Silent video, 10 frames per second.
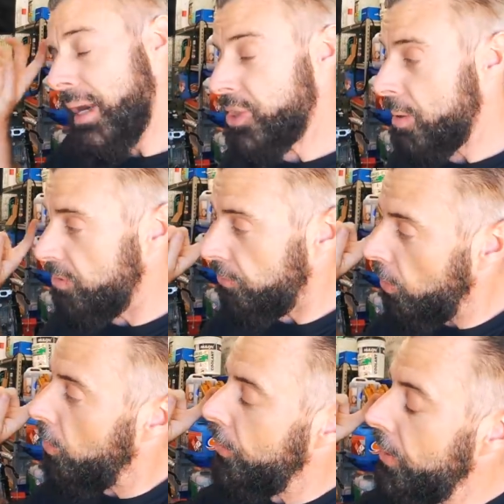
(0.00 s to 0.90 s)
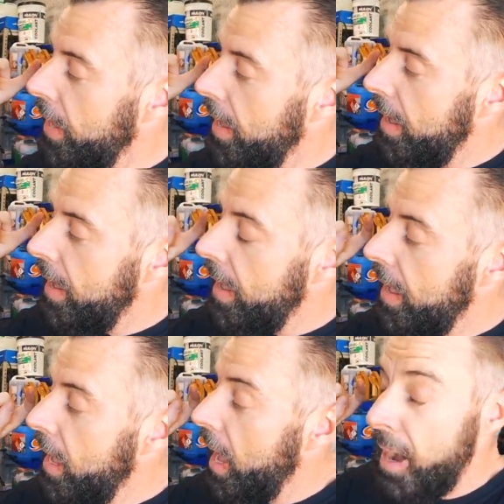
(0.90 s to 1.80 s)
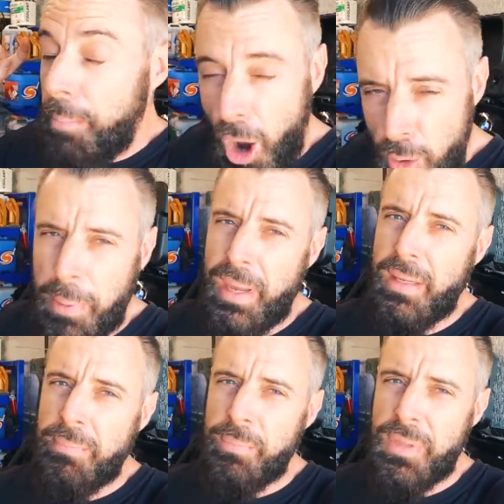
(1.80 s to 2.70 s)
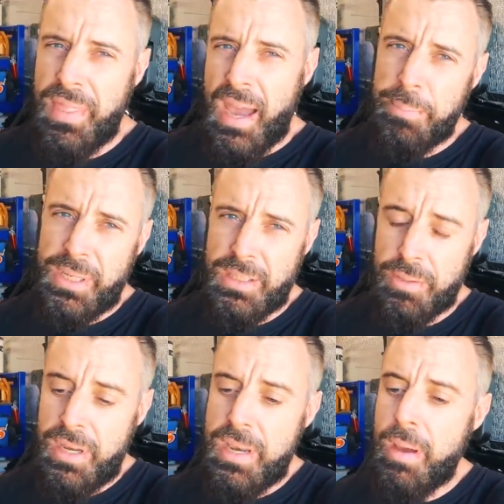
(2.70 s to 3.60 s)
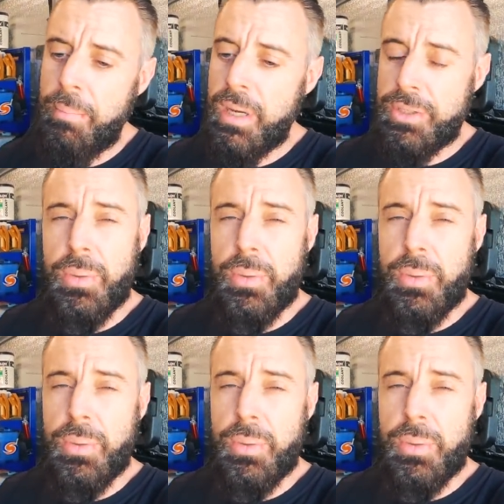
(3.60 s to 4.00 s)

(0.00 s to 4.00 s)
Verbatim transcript: and a JB4. And I'm hoping that that updates the VIN number.